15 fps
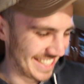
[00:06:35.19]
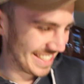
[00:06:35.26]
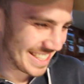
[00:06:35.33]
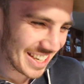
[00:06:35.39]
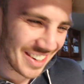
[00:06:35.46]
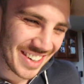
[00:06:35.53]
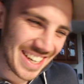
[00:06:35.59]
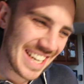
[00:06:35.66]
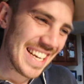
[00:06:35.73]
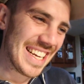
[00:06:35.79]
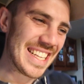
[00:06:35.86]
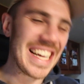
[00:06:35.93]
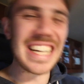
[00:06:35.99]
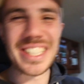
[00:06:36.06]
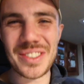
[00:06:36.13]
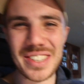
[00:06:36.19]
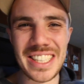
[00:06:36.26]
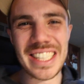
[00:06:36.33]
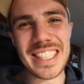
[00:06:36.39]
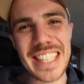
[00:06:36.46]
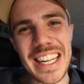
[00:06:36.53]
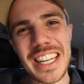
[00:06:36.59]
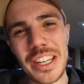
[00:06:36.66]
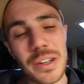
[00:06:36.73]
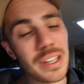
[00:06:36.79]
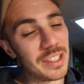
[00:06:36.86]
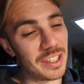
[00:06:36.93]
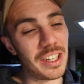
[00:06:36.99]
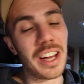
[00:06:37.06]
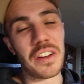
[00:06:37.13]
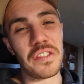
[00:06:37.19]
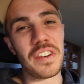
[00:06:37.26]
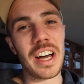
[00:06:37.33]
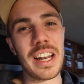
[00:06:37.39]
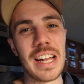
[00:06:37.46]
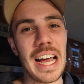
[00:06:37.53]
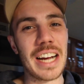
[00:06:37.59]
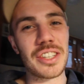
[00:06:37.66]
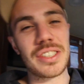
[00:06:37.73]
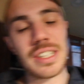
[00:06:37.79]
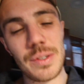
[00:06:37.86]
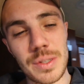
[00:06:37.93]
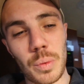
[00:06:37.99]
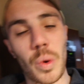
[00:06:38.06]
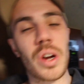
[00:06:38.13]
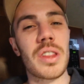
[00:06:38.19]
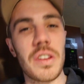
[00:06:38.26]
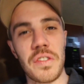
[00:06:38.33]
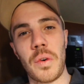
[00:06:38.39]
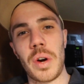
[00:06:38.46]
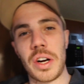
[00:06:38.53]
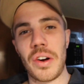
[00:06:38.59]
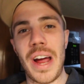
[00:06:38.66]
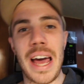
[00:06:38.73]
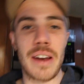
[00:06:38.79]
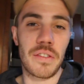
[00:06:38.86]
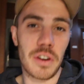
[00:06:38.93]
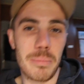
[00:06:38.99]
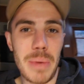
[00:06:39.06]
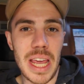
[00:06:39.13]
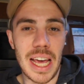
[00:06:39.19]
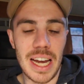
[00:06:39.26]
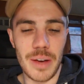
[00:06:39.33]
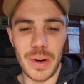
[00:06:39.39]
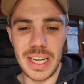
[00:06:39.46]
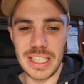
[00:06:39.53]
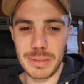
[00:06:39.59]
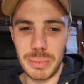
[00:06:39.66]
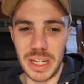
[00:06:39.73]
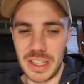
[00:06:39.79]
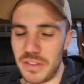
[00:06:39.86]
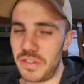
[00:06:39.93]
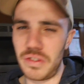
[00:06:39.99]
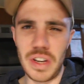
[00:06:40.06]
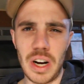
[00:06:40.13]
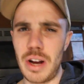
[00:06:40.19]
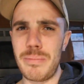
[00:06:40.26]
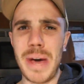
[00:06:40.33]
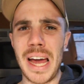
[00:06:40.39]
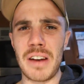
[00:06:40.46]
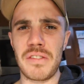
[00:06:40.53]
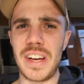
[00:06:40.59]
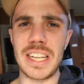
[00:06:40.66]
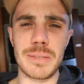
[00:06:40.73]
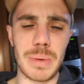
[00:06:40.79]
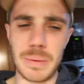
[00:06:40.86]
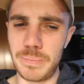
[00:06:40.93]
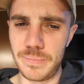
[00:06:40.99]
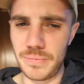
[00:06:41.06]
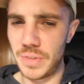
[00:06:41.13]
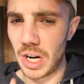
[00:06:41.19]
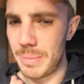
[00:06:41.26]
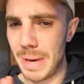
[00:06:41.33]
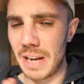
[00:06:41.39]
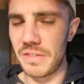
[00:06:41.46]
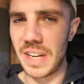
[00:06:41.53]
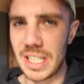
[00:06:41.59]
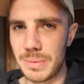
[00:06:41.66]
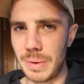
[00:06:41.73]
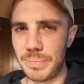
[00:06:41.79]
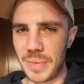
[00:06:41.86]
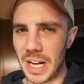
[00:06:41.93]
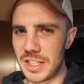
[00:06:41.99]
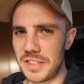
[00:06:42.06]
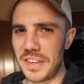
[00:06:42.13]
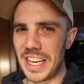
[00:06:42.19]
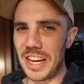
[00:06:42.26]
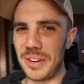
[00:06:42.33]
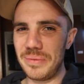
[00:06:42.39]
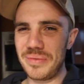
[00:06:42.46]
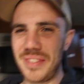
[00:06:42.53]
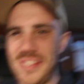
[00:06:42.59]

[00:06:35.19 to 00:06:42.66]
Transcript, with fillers: so that's the Sea-Doo, and it's a lot of fun actually. It was worth the four grand for me anyways, but it's very bad investment, very bad investment. Here's a video.